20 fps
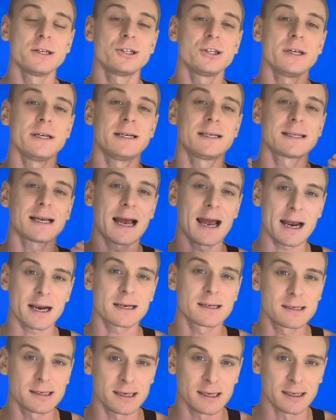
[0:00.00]

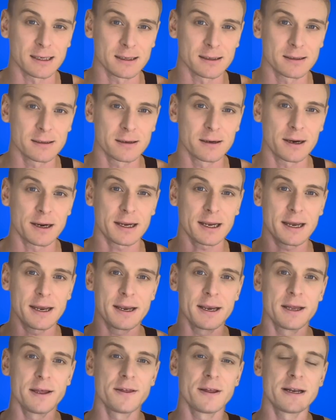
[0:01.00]
taxing,
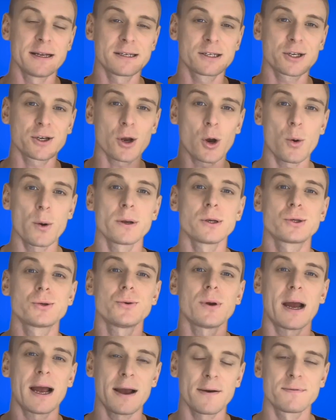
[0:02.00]
okay? It is going to
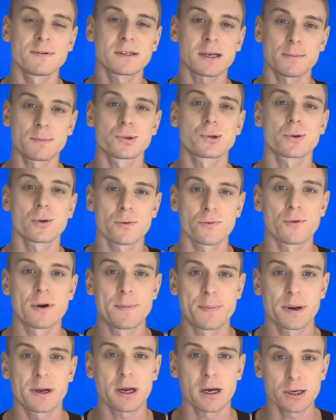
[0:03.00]
have some sort of
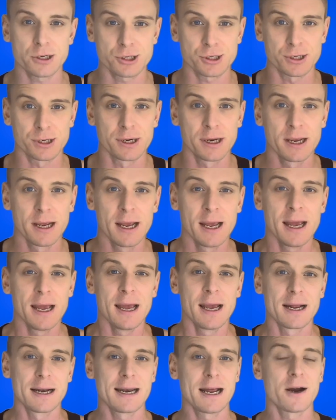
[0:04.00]
repercussion.
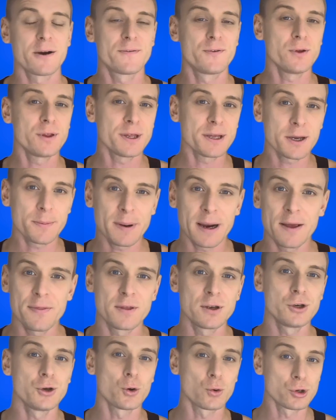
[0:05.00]
Now, if you think about
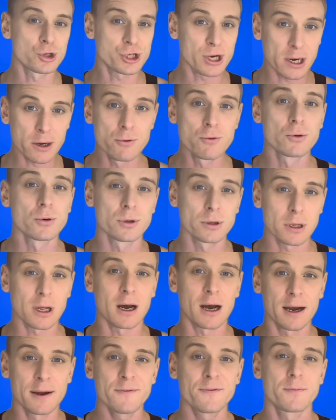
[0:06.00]
your general
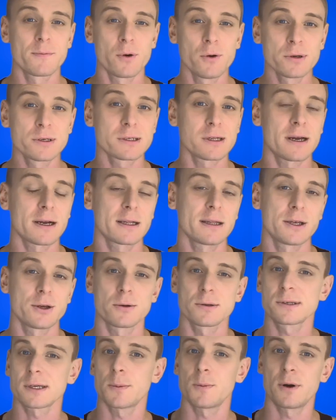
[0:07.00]
life, most likely you're
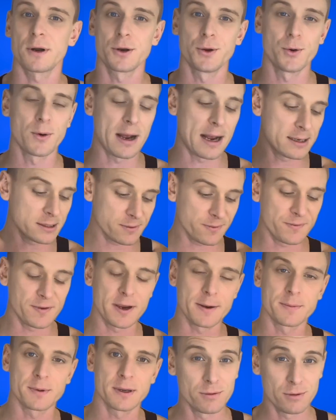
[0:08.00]
someone who has a
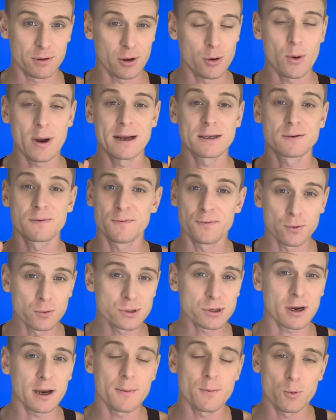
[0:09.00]
family, who has
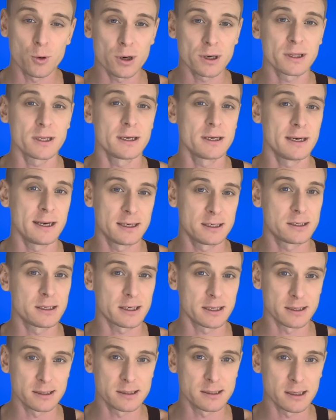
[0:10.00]
full-time work that needs to
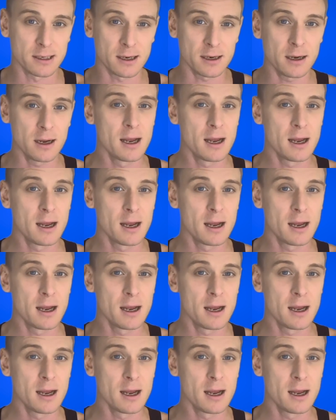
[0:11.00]
consider.